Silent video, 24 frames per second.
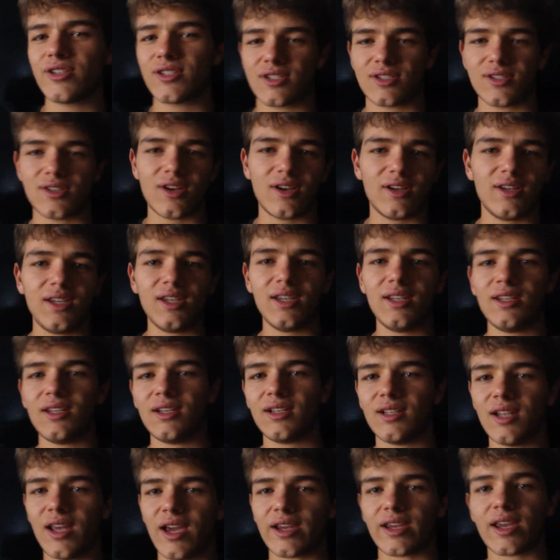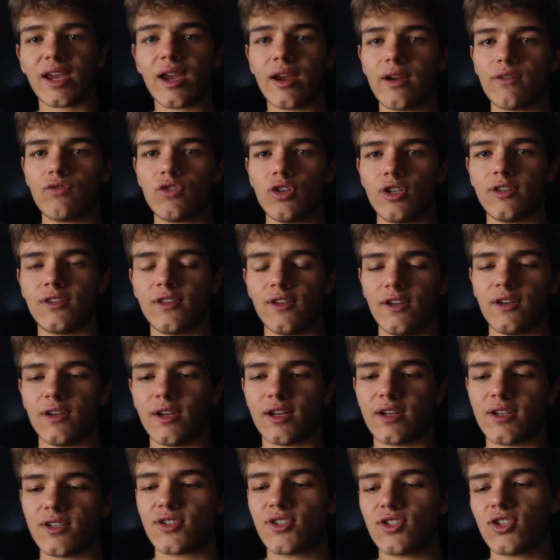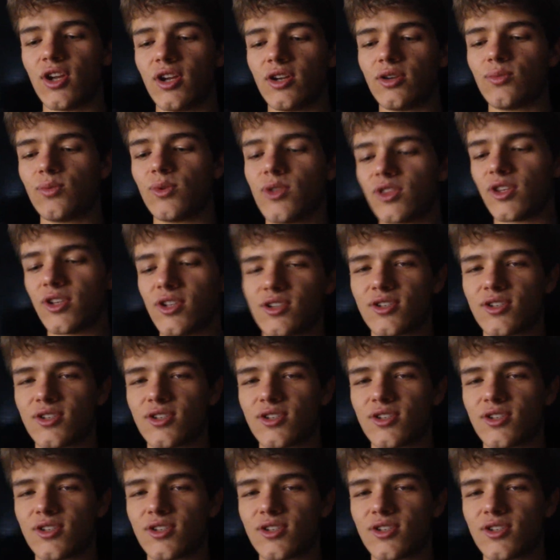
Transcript: So I started eating like everything, and I started with the